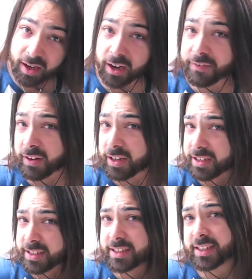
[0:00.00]
I felt like
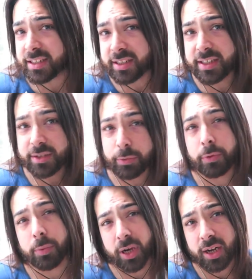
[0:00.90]
the conditioner did all the
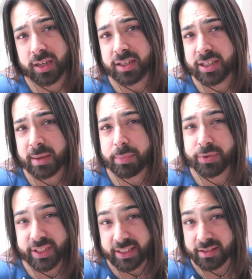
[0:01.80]
work, the shampoo
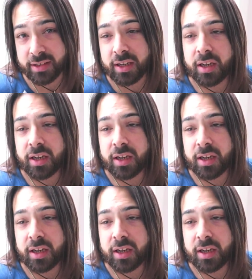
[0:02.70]
didn't.